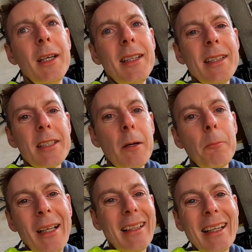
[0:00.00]
It's
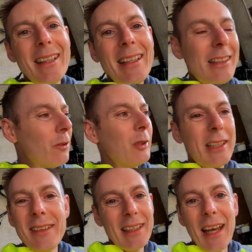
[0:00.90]
completely clean, you don't
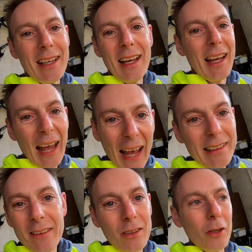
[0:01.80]
need to get
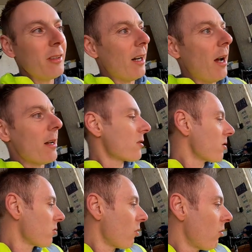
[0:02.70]
anything on your
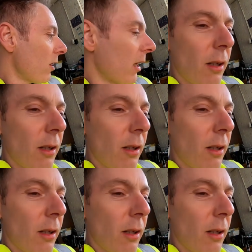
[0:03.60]
hands at all.